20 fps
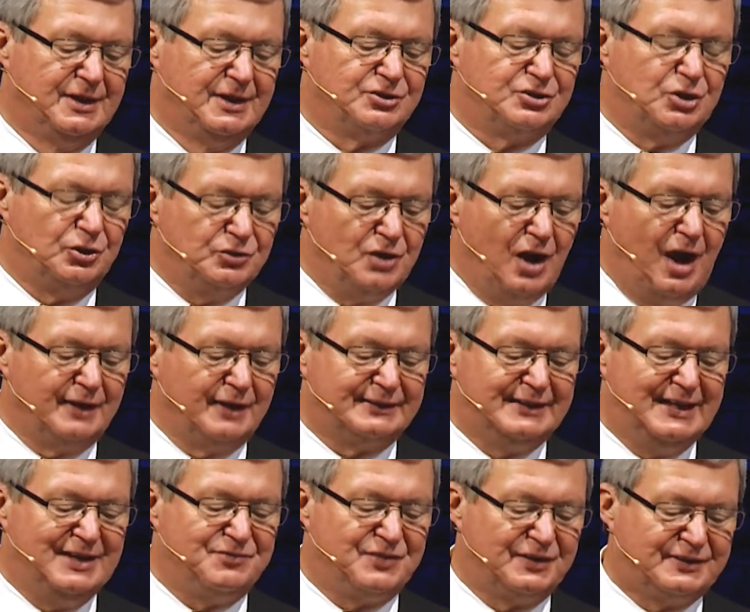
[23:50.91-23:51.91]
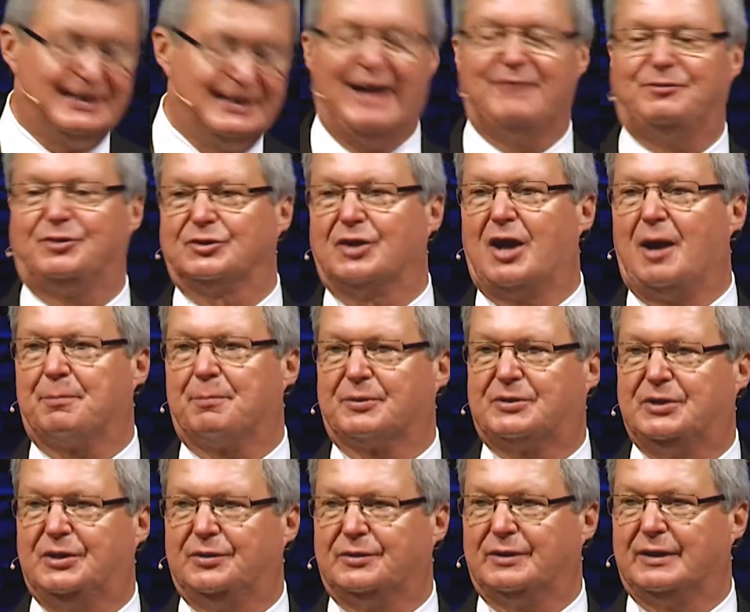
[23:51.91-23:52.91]
Do not give the devil an
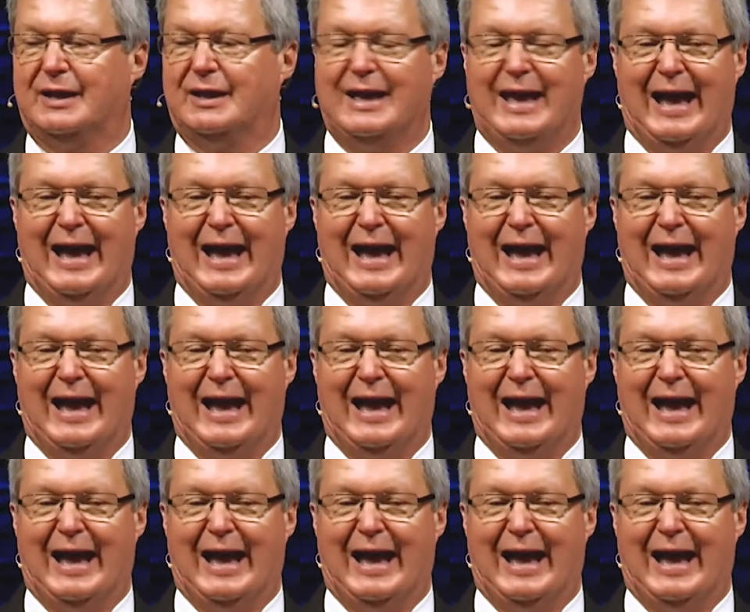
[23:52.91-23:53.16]
opportunity.